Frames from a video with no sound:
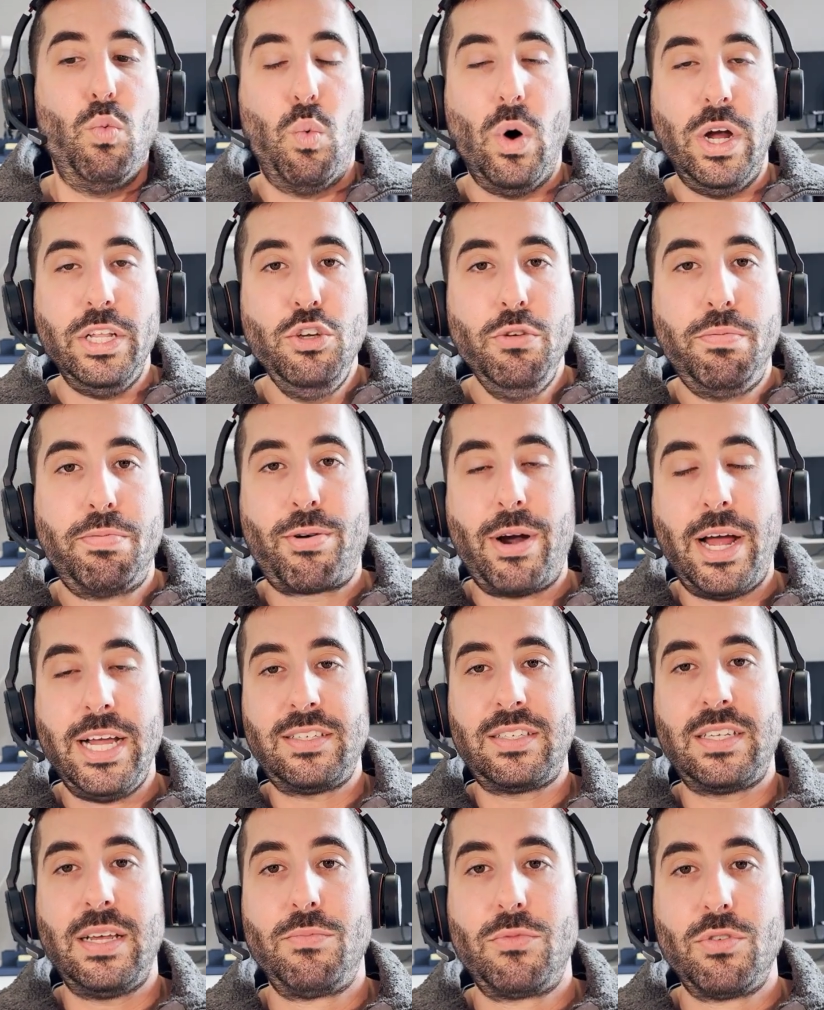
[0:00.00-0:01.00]
when you
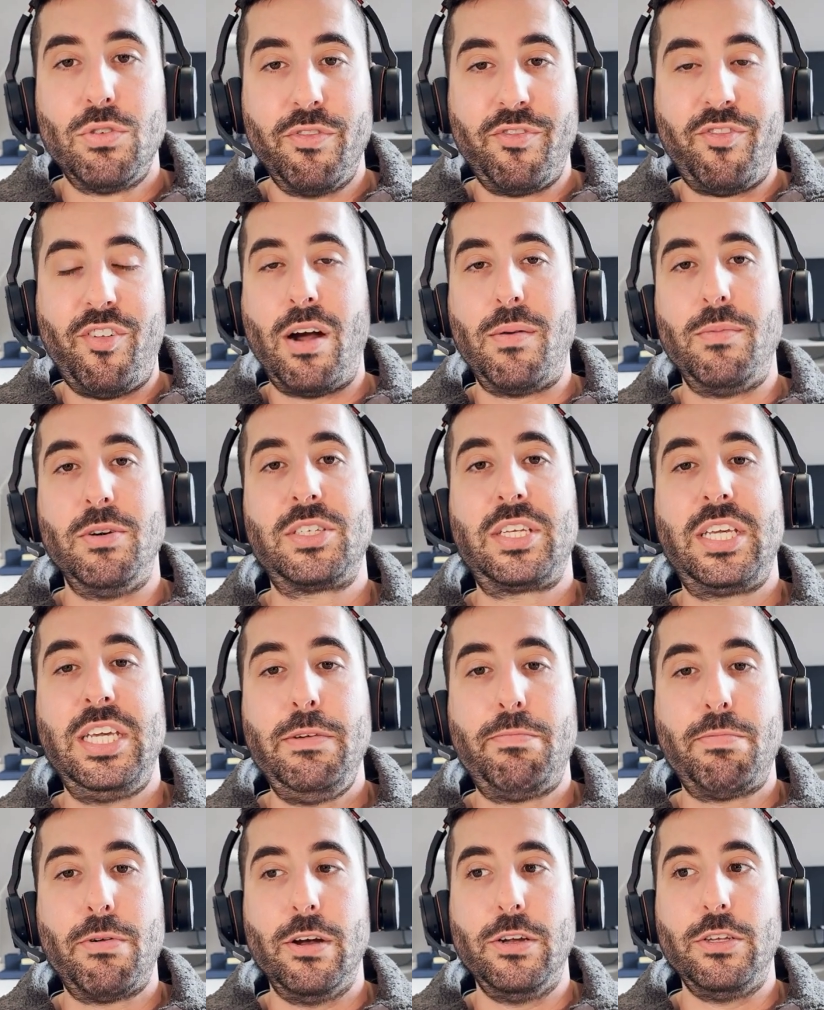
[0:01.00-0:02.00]
price them through Farmer's
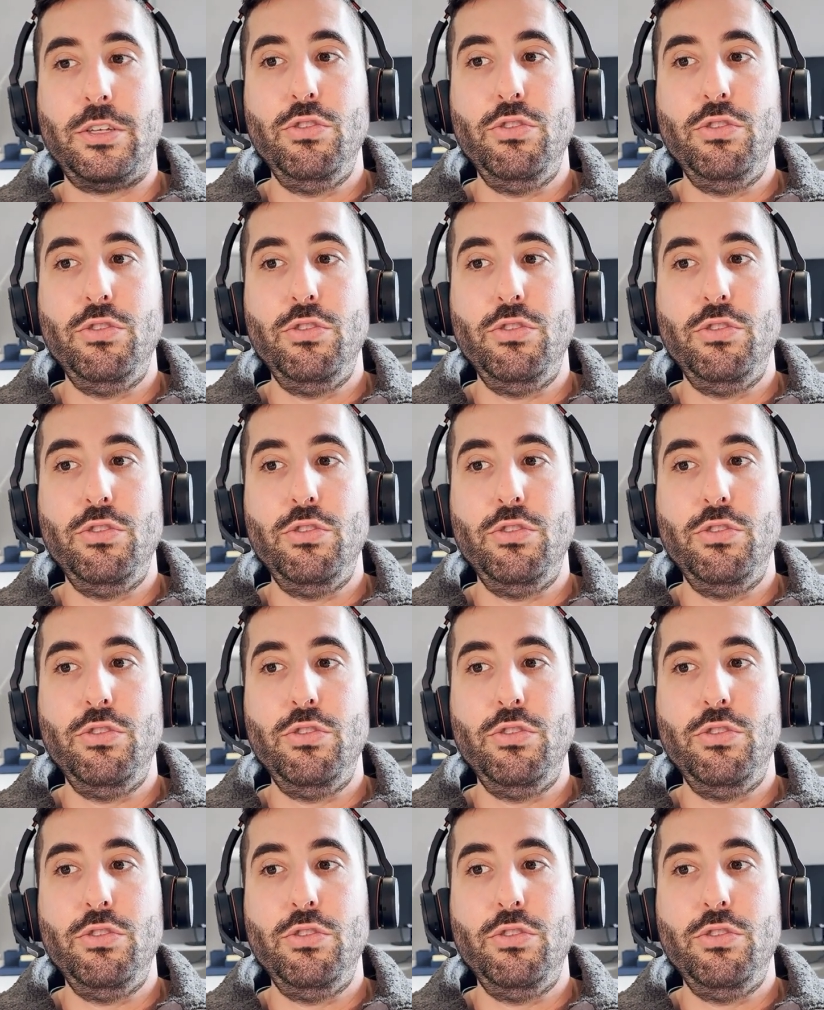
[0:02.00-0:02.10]
Keeper,